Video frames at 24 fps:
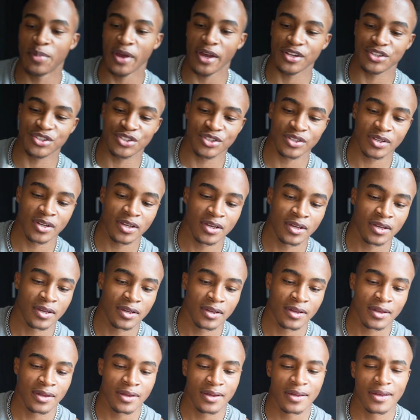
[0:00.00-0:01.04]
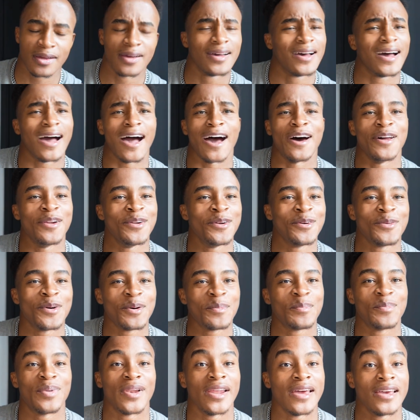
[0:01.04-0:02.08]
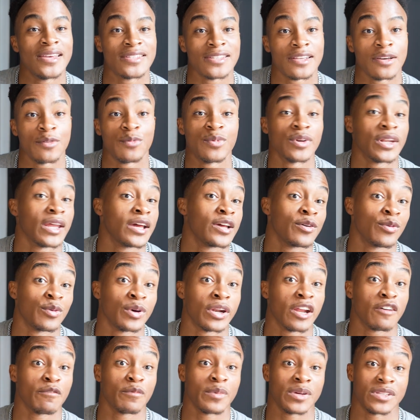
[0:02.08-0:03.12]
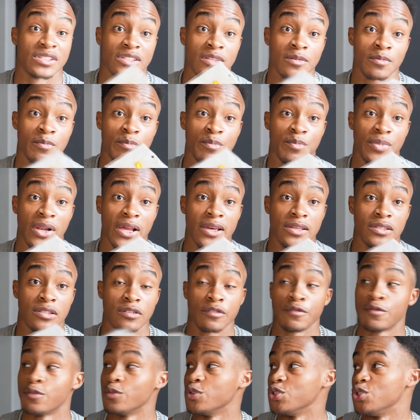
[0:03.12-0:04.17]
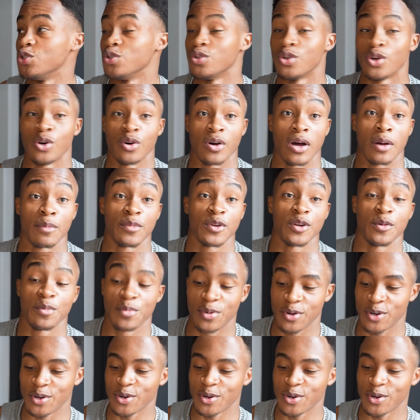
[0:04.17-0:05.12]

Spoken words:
patch. I don't know what blazer, when I'm a Zim blazer for judo, I'm gonna put